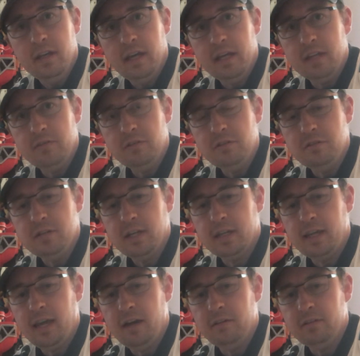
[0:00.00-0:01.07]
And if you
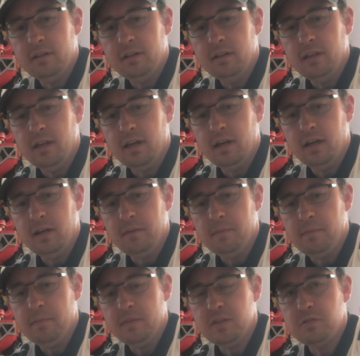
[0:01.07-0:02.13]
check out
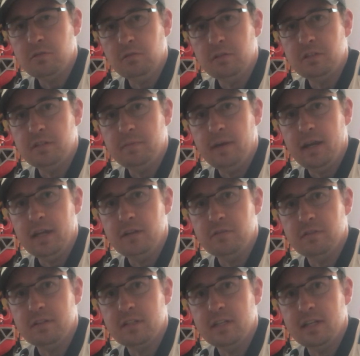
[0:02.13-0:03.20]
the Schoology page
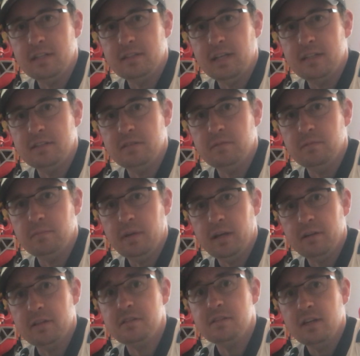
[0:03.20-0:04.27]
for today's lesson,
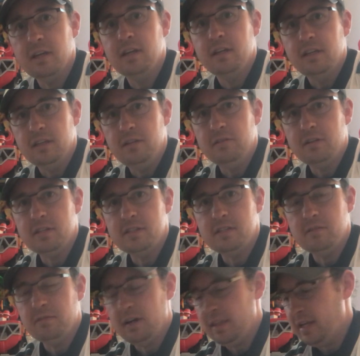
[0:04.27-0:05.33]
parents, you can see why